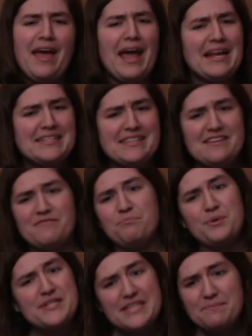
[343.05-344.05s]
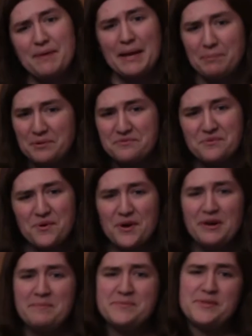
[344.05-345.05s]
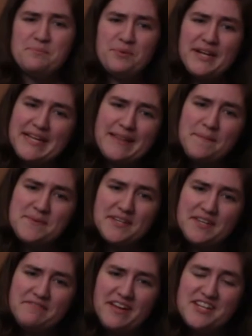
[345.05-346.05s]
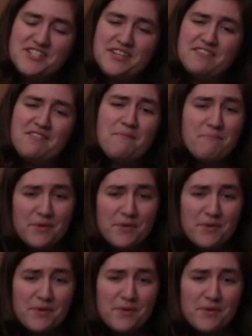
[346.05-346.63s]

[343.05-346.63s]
Instead of printing paper forms and bringing them to convention,